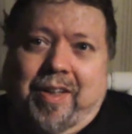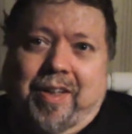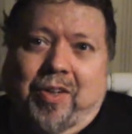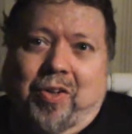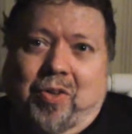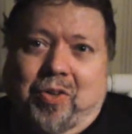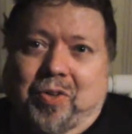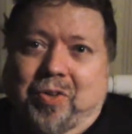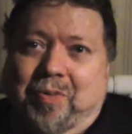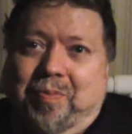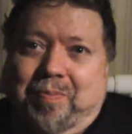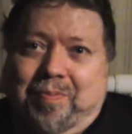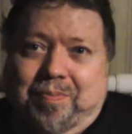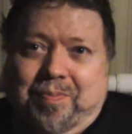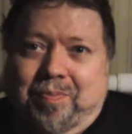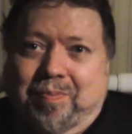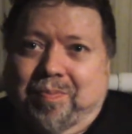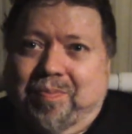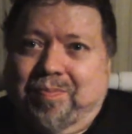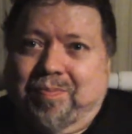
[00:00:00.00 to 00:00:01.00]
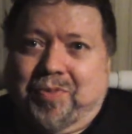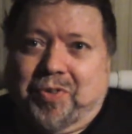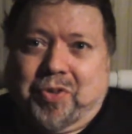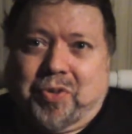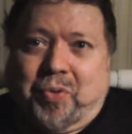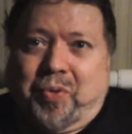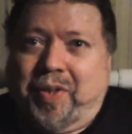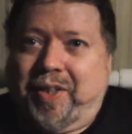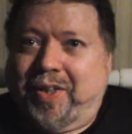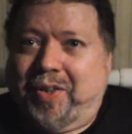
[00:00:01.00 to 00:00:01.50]
or
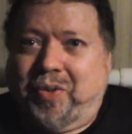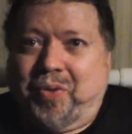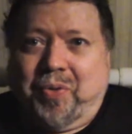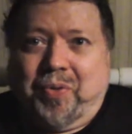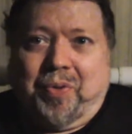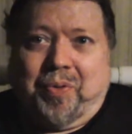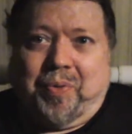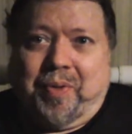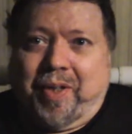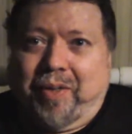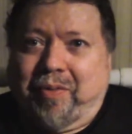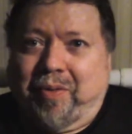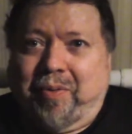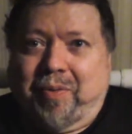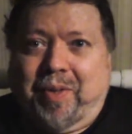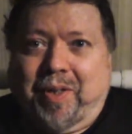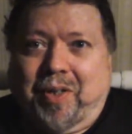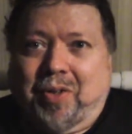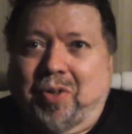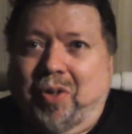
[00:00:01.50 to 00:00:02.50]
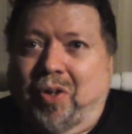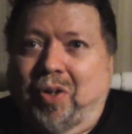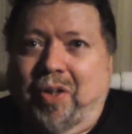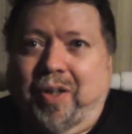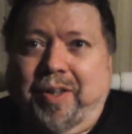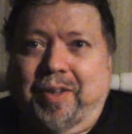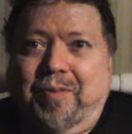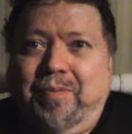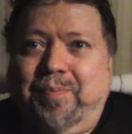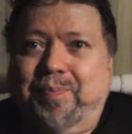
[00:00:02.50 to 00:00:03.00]
screen door, whatever you want to call it,